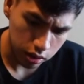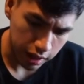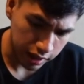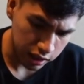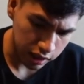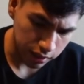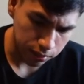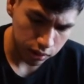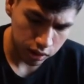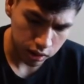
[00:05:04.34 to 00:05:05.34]
I could
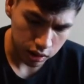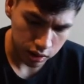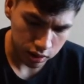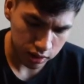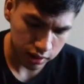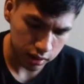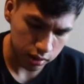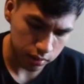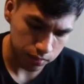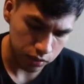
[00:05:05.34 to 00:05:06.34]
definitely see
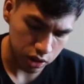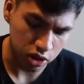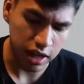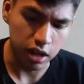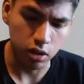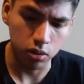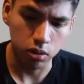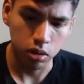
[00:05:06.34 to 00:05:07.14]
the shadow.